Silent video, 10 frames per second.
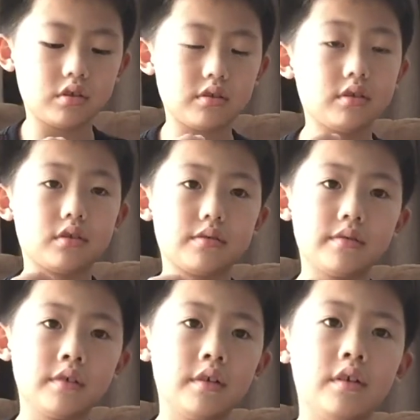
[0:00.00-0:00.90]
this
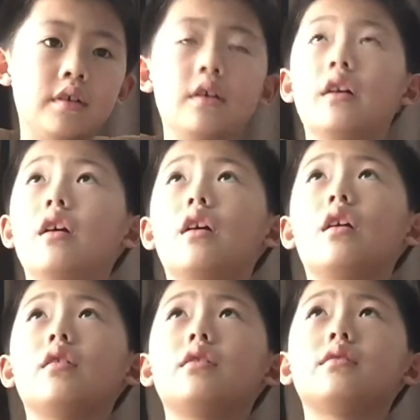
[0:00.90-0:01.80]

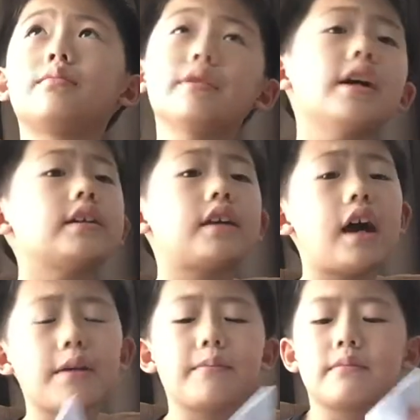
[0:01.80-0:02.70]
plane,
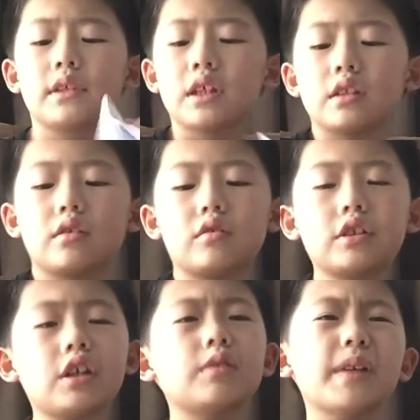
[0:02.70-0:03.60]

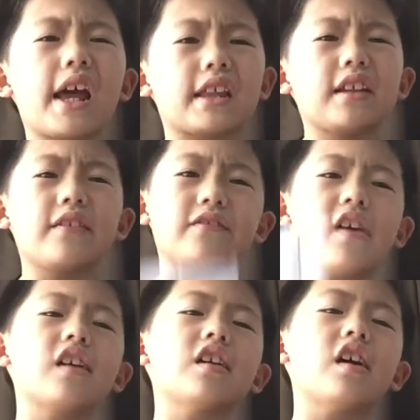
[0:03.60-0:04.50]
this airplane, this is
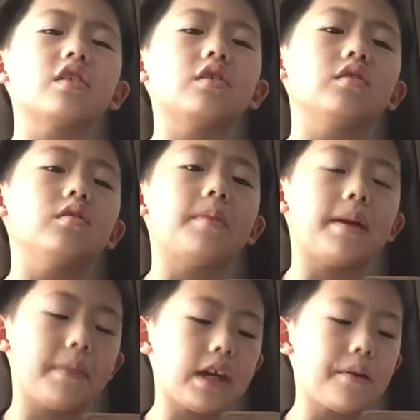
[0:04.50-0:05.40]
flying on YouTube. I
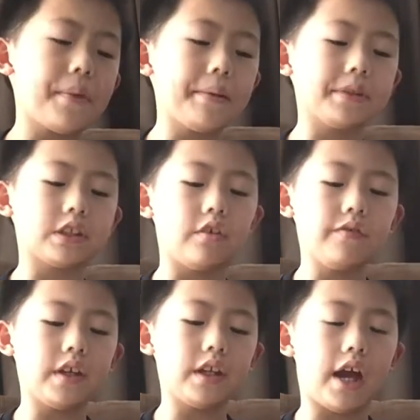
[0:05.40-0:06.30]
make it by myself
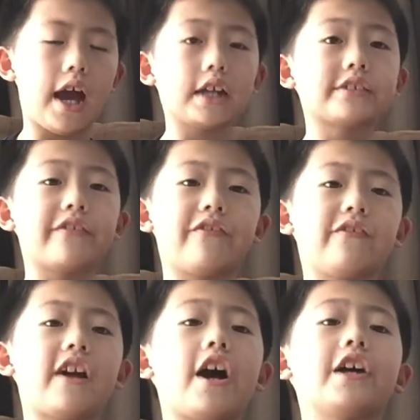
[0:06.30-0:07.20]
and it actually
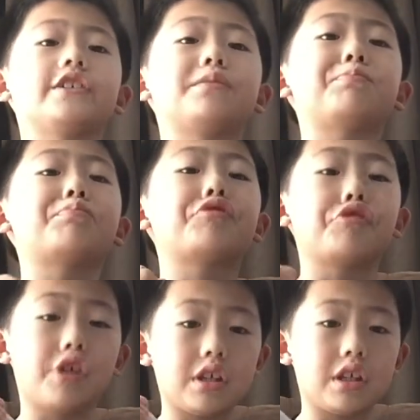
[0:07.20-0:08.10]
flies
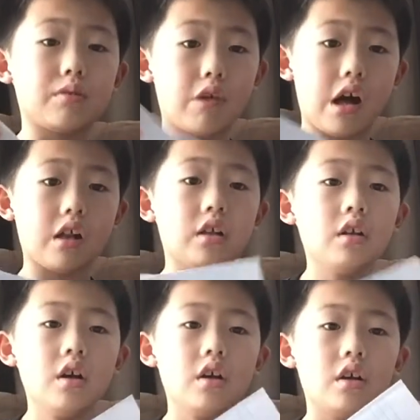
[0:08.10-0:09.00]
pretty well.
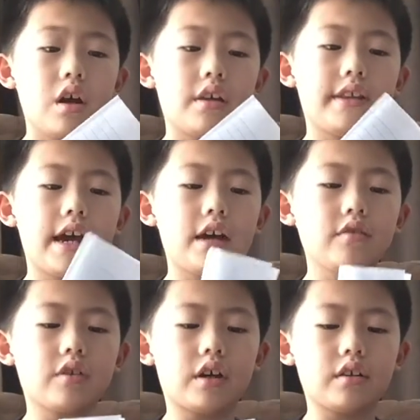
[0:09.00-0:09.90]
Now
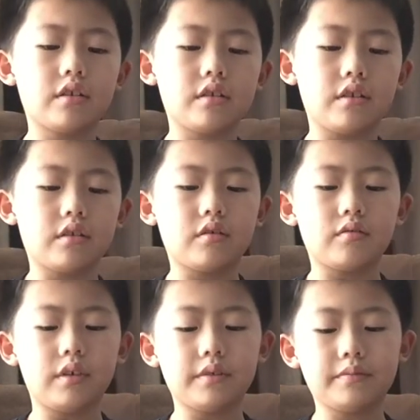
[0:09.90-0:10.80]
you got,
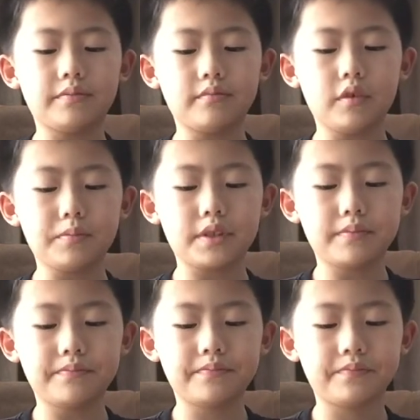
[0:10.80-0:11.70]
whoops,
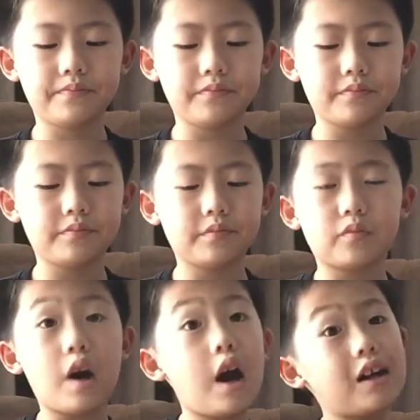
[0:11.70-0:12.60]

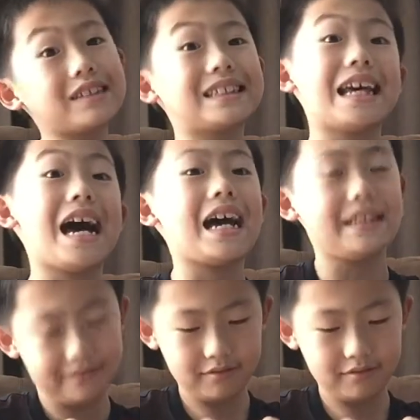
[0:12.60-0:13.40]
wrong side.